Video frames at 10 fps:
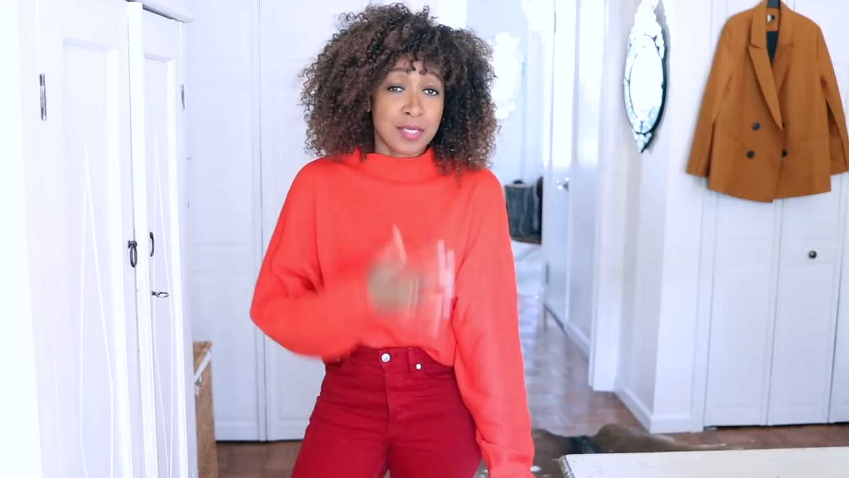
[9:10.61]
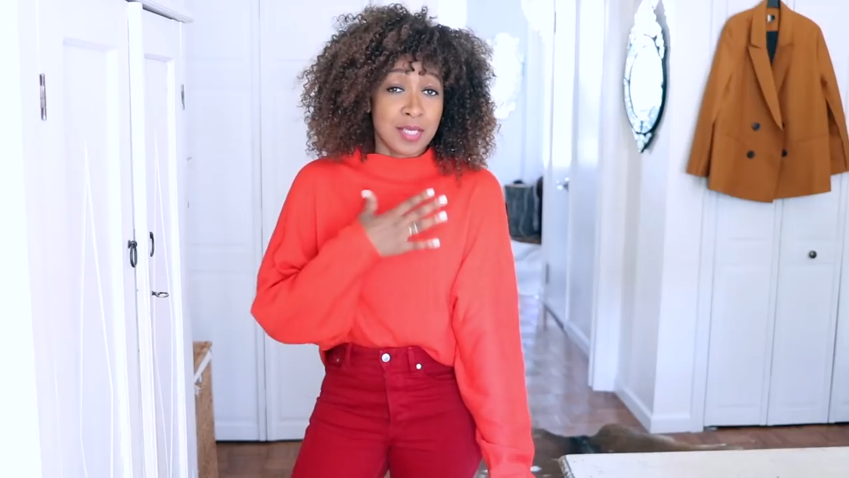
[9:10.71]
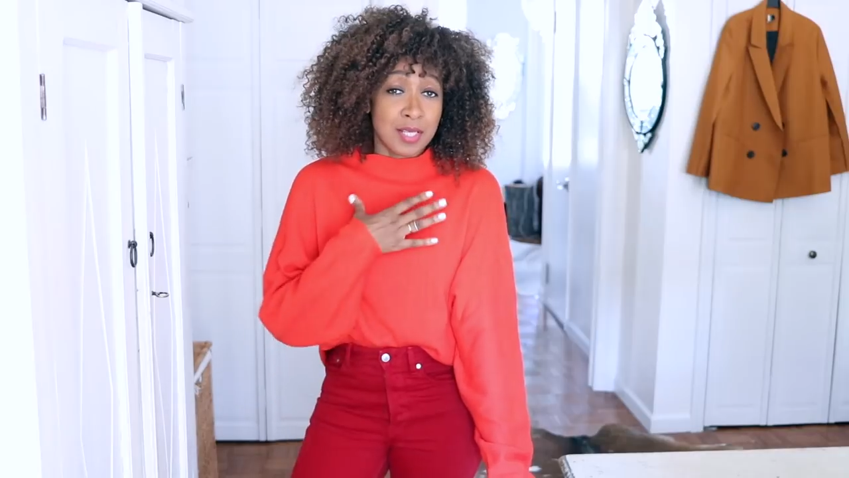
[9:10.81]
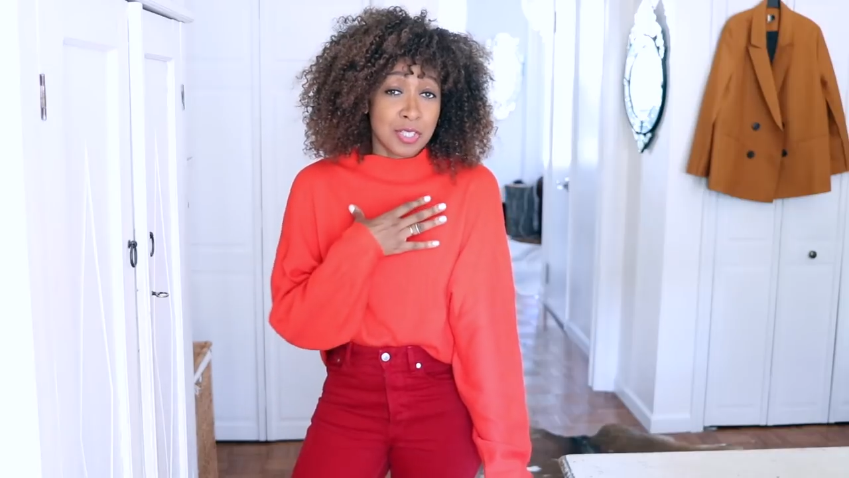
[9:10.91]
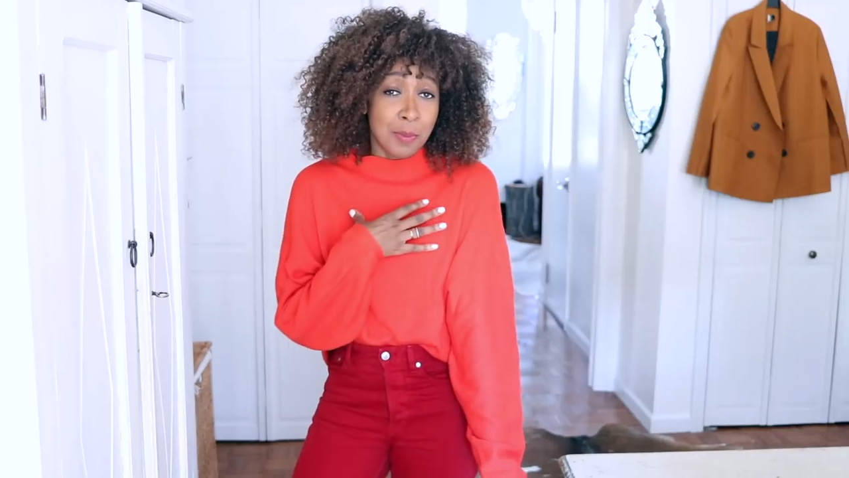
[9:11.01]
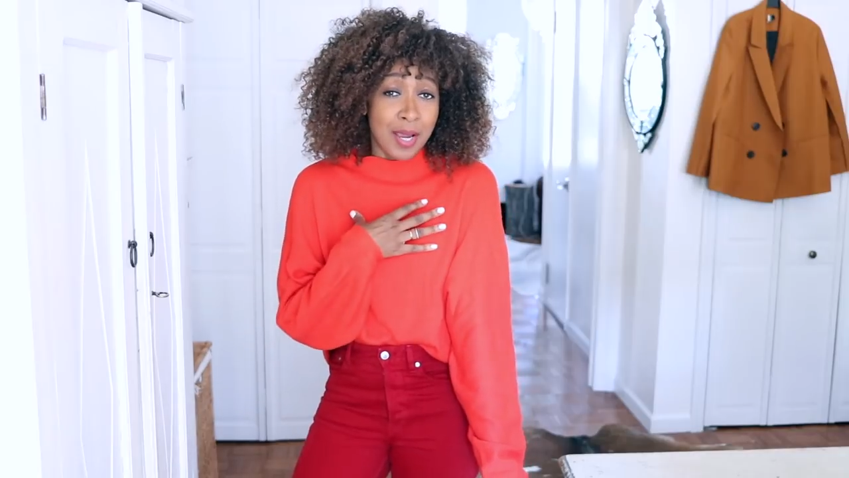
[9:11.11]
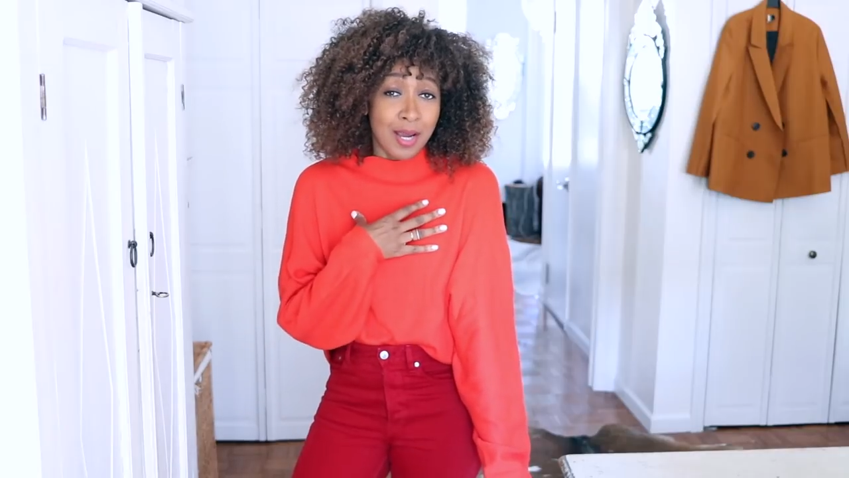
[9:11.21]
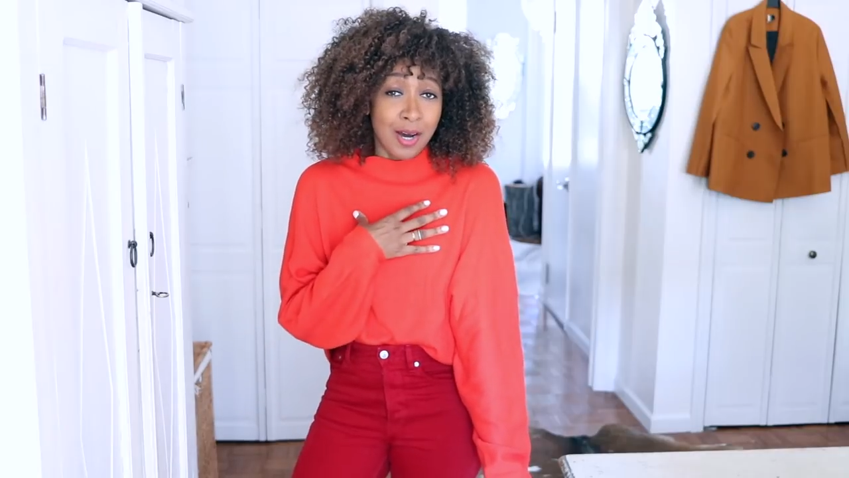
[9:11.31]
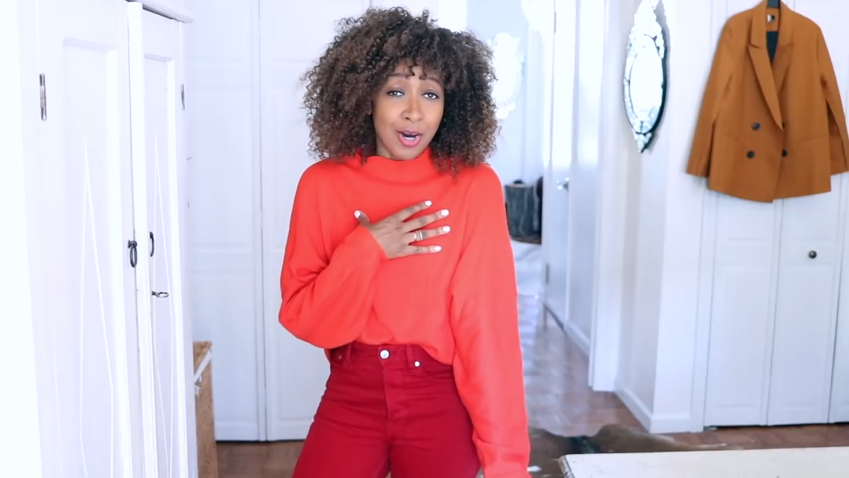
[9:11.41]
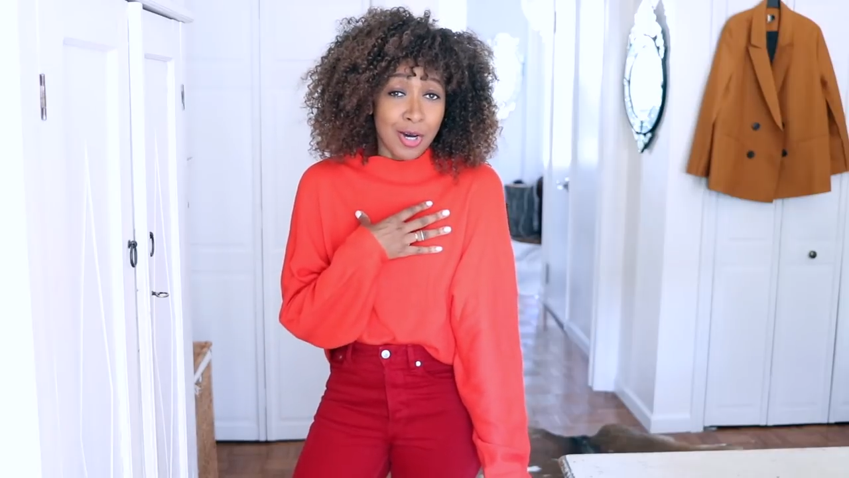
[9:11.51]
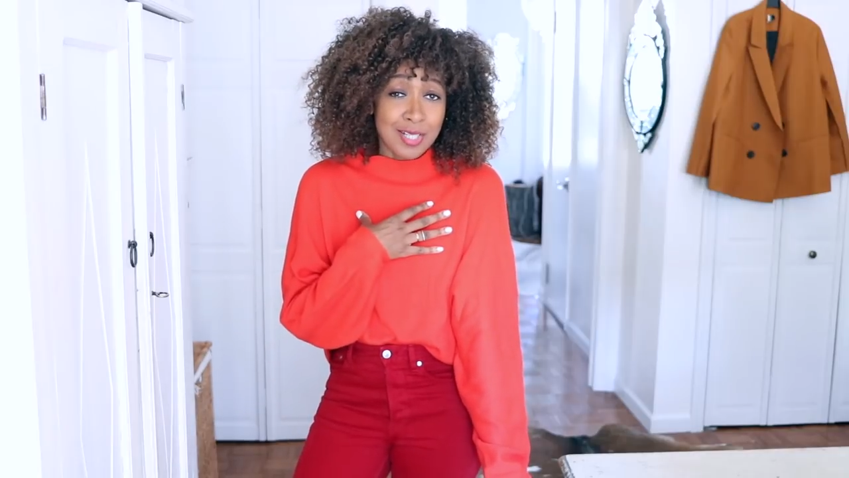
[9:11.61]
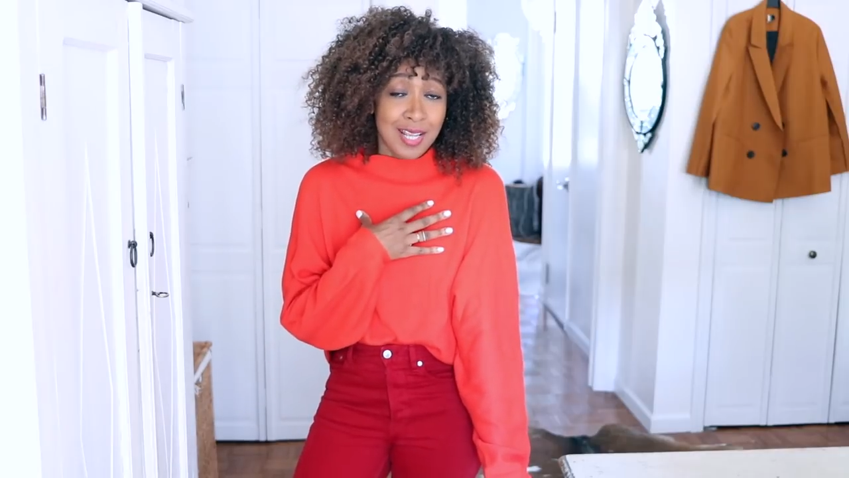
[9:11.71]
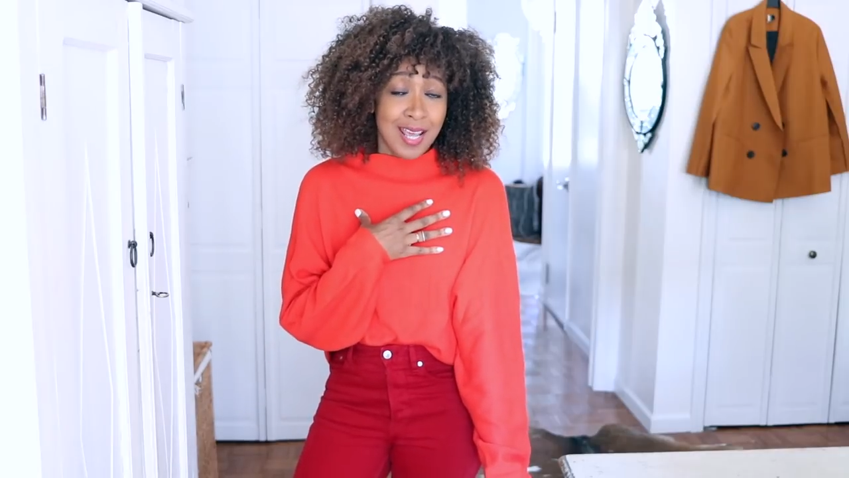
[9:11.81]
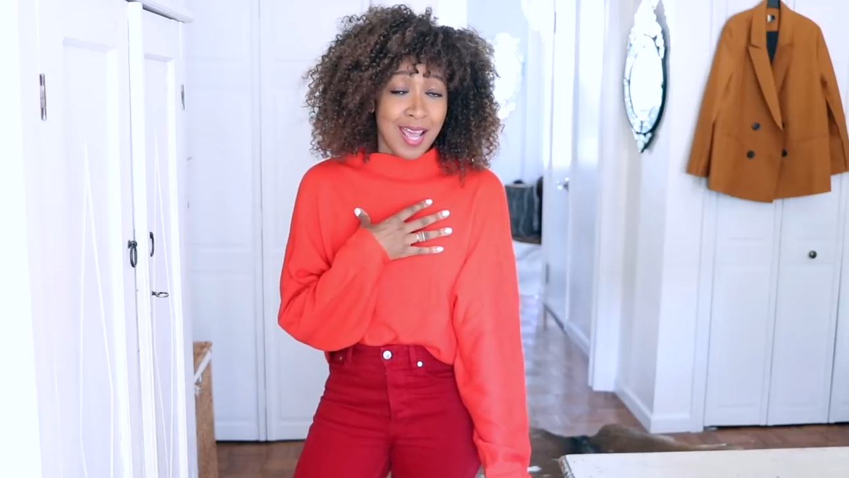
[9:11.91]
dear to my heart.